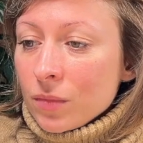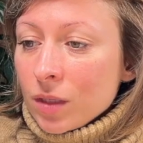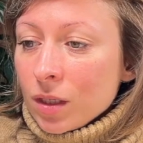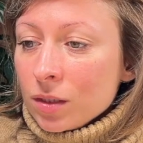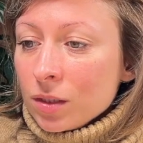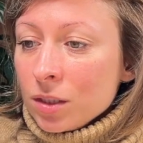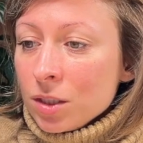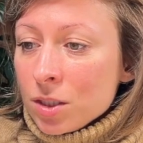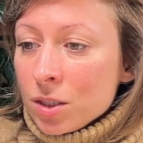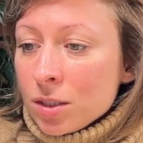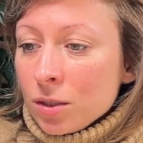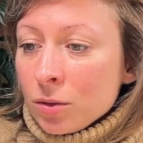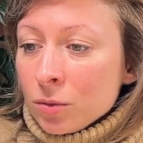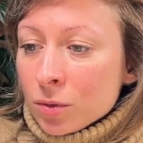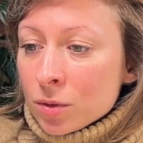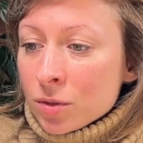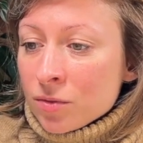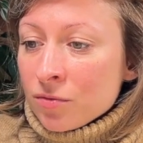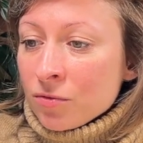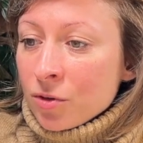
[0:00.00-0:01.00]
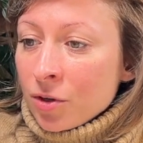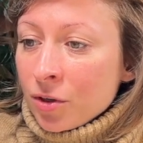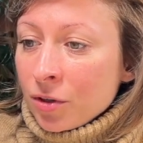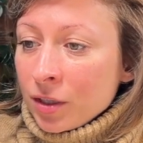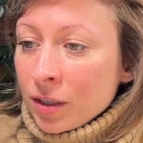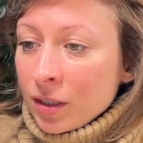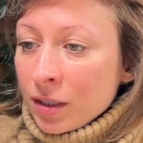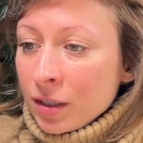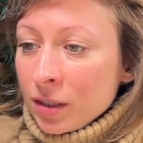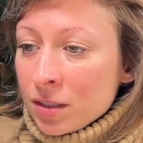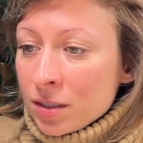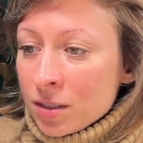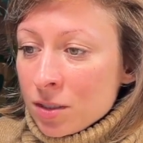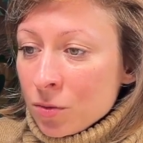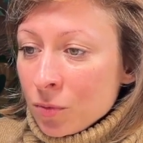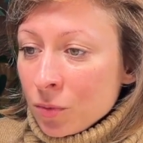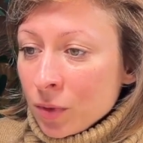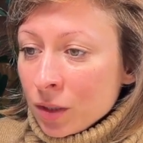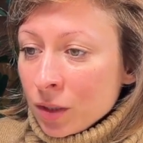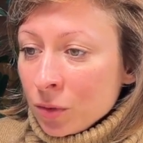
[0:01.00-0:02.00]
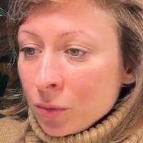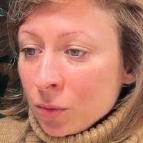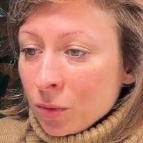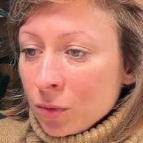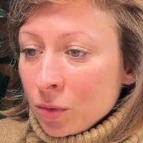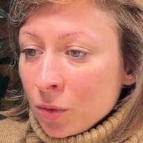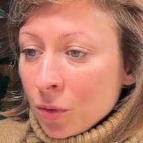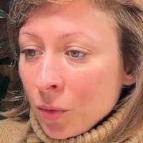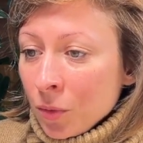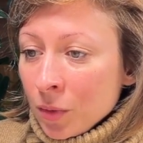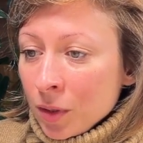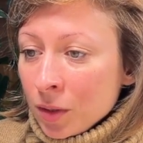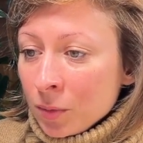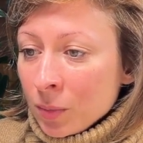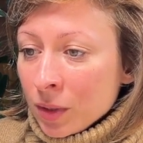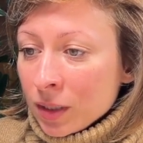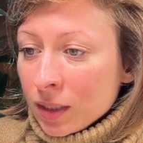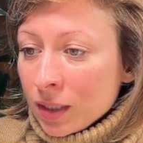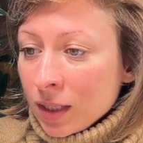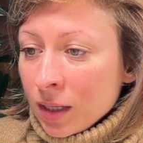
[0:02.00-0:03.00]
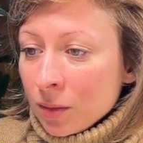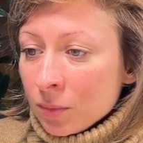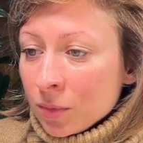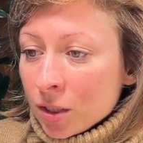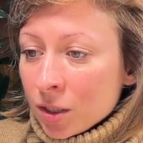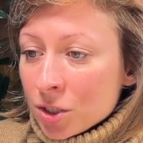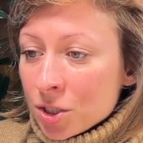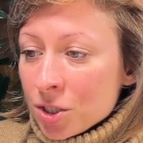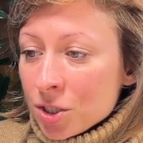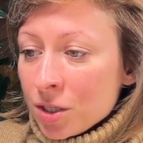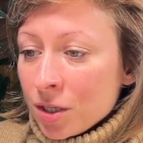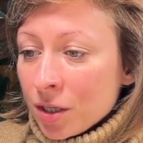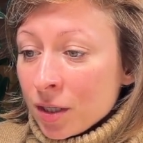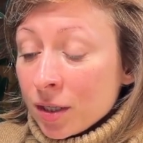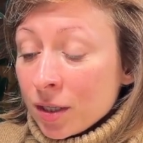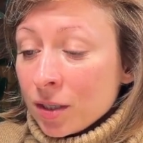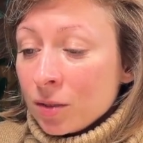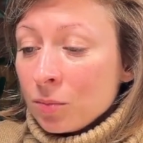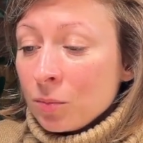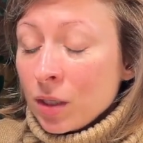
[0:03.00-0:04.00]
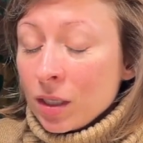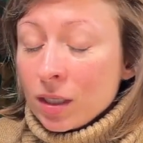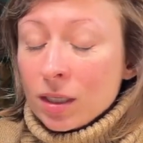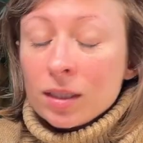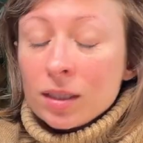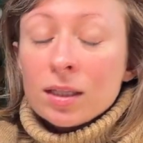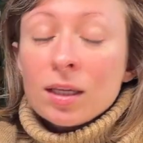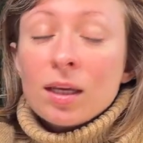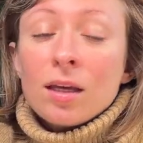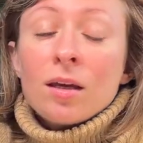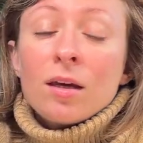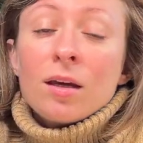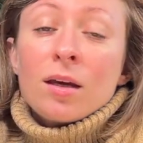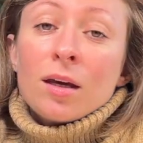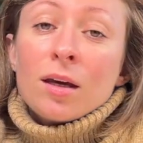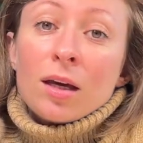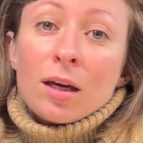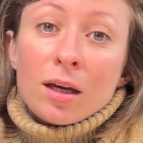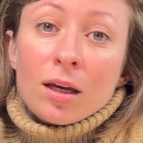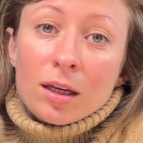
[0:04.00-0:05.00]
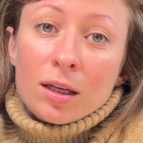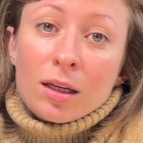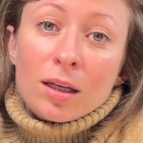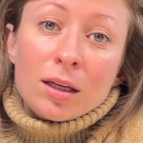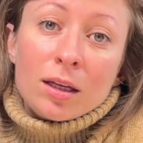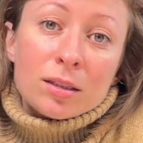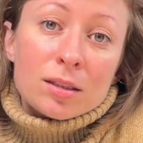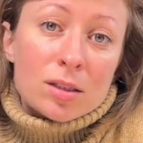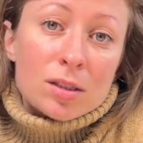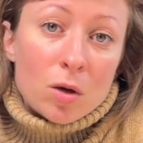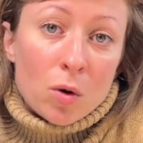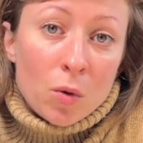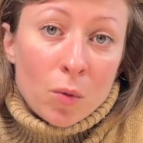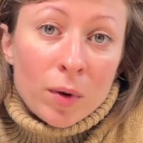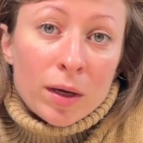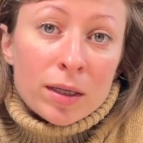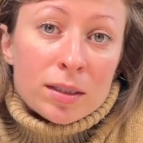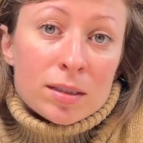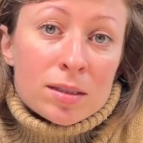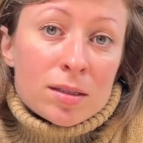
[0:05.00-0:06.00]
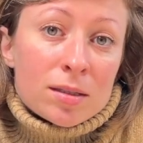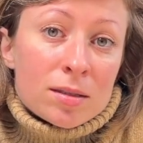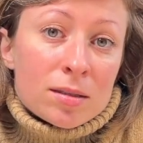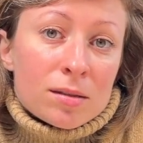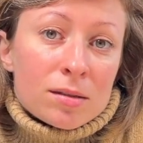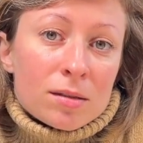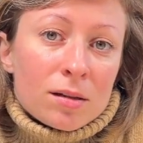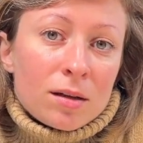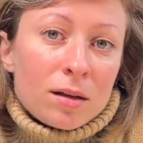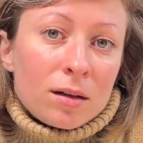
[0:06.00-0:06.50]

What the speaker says: this looks very easy when you draw it, but I'm not sure I can make it. It's always